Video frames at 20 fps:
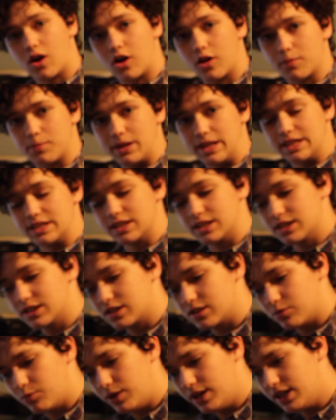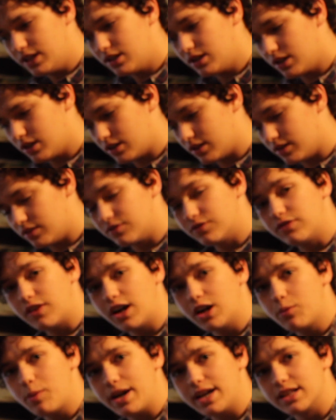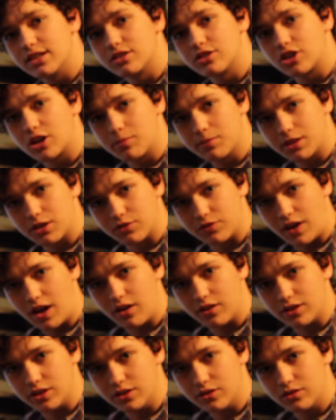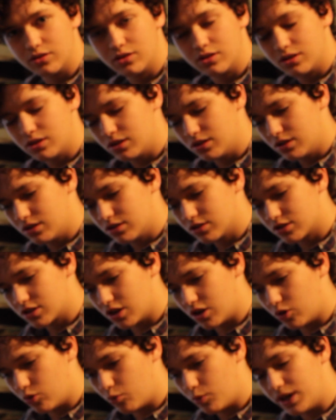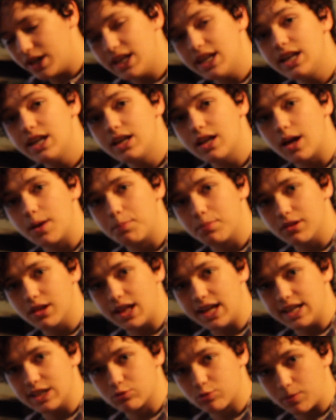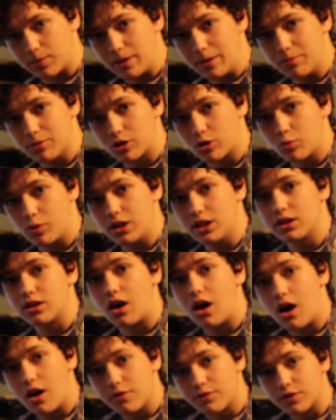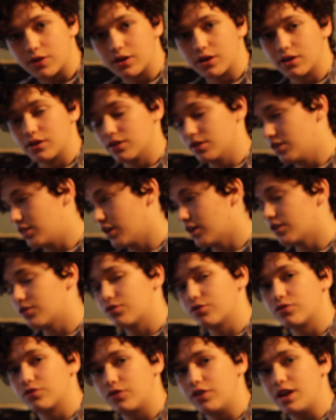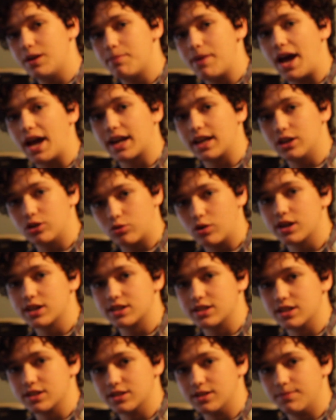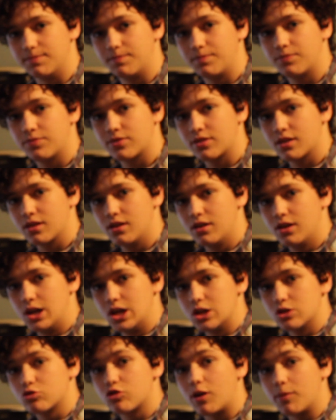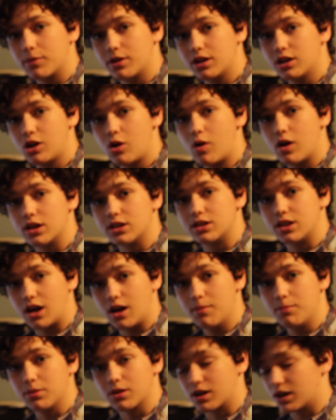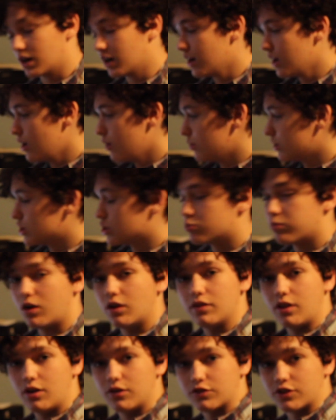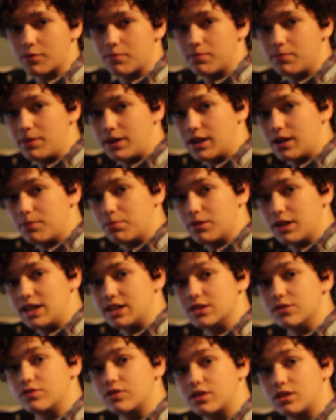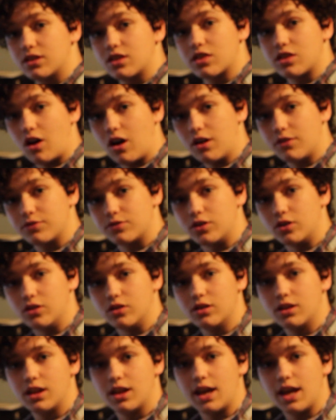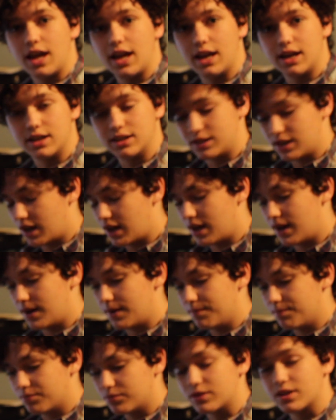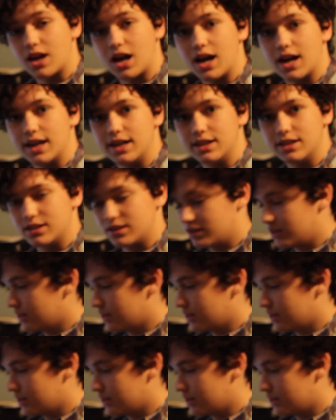art pieces, we need to find a way to determine their value. So we need a place where people are willing to offer their feedback and criticism. So I'm going to go on Tumblr, which is well known for being a place of thoughtful and kind.